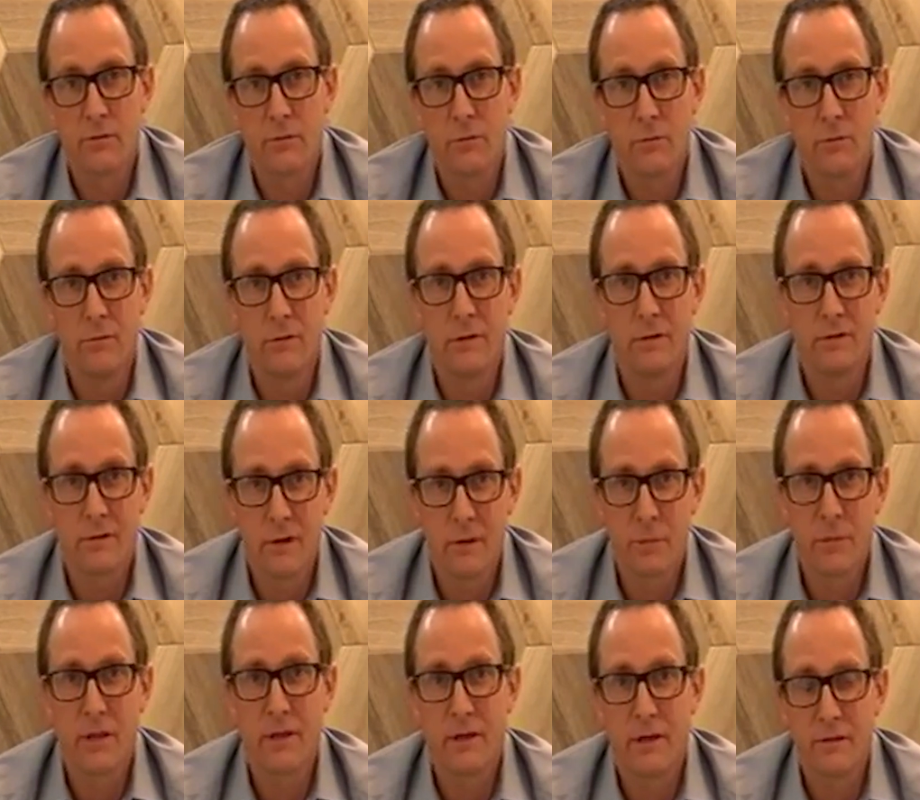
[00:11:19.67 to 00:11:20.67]
So
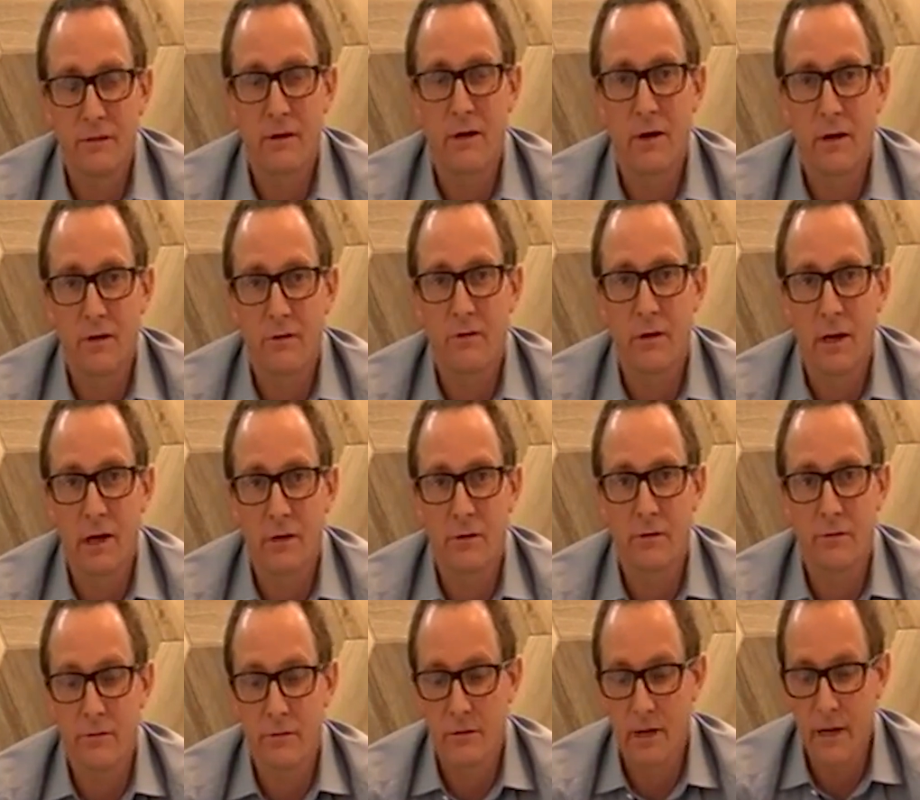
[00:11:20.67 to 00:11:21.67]
some of these
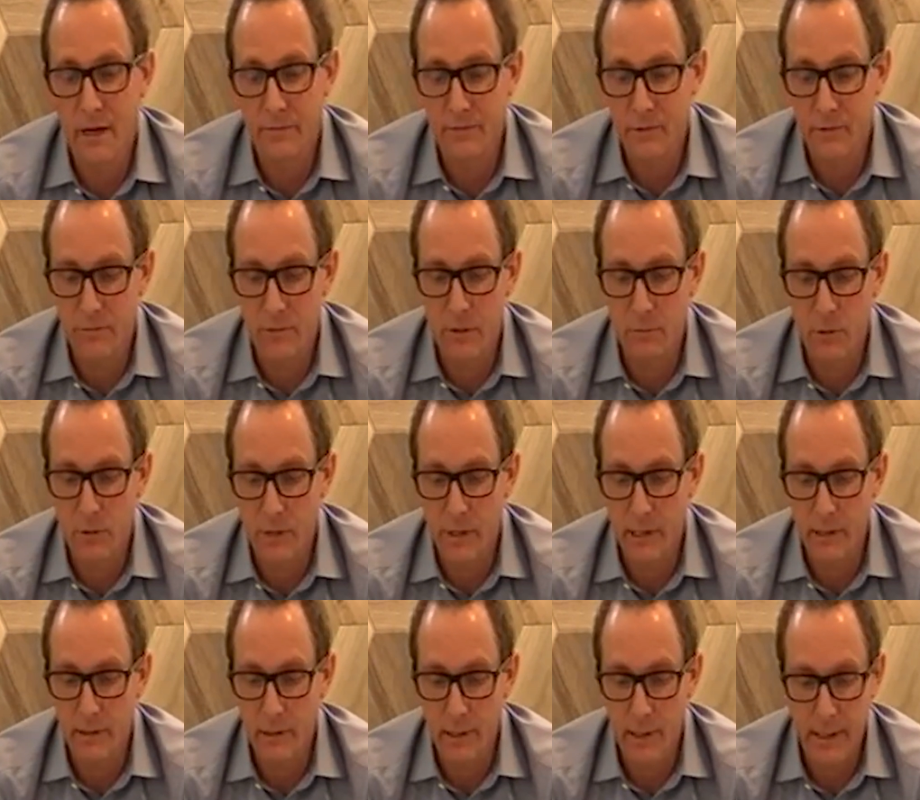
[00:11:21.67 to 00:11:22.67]
contractors are having trouble
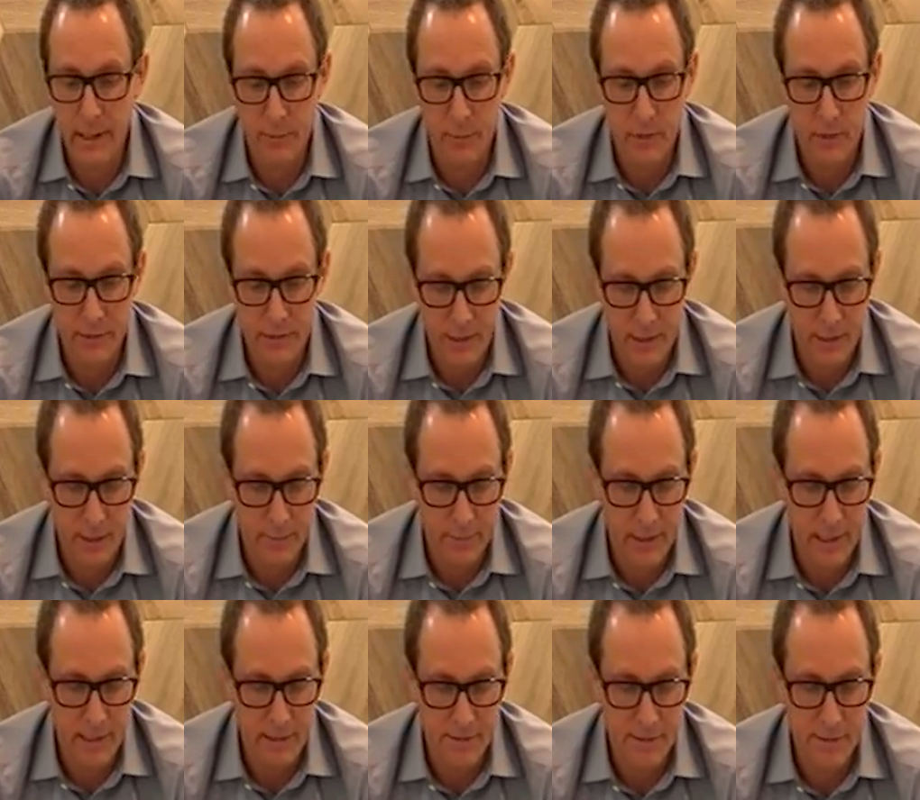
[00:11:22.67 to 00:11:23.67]
getting labor to
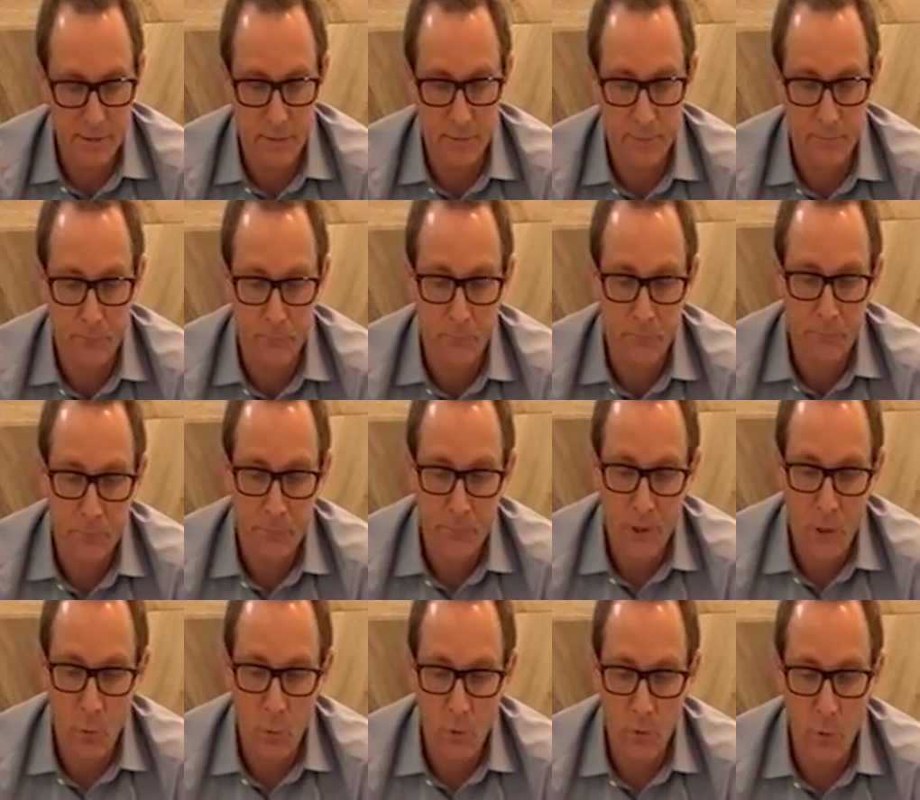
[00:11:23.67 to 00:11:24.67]
come in. So
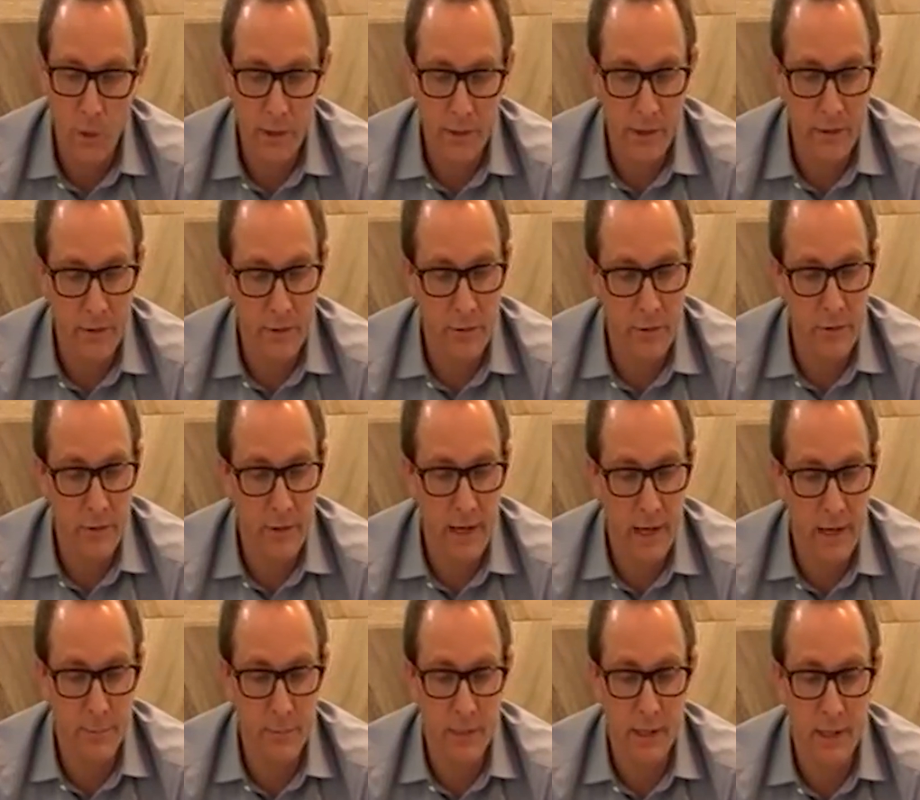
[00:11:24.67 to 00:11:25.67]
we're working through
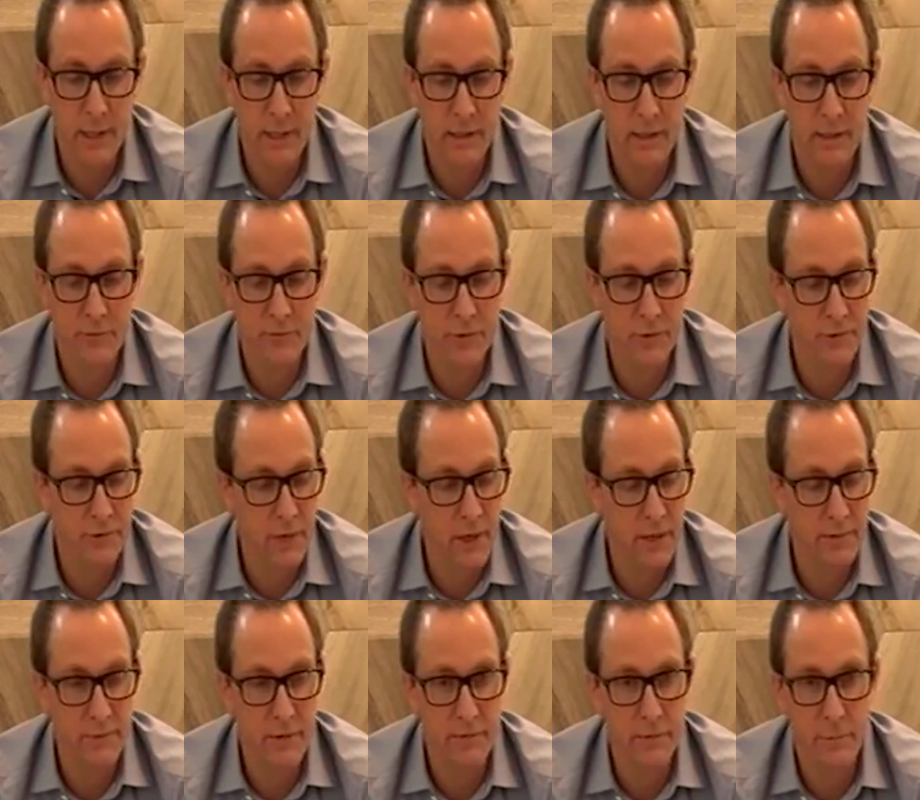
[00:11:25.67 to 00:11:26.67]
that. But High Country
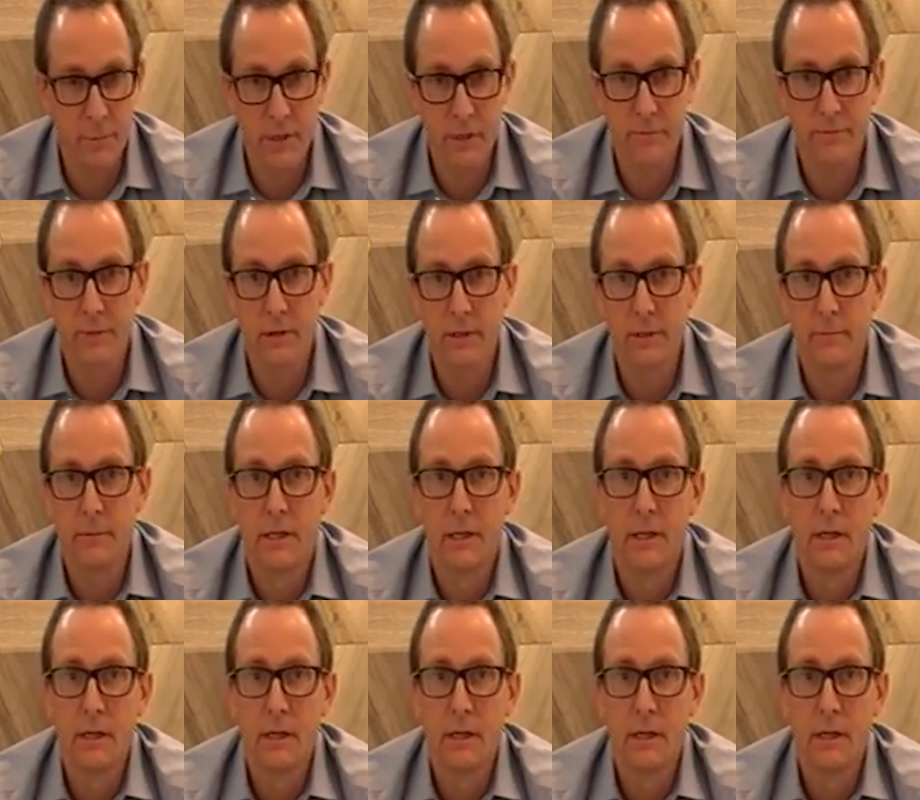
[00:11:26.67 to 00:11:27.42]
Drive is a bit of a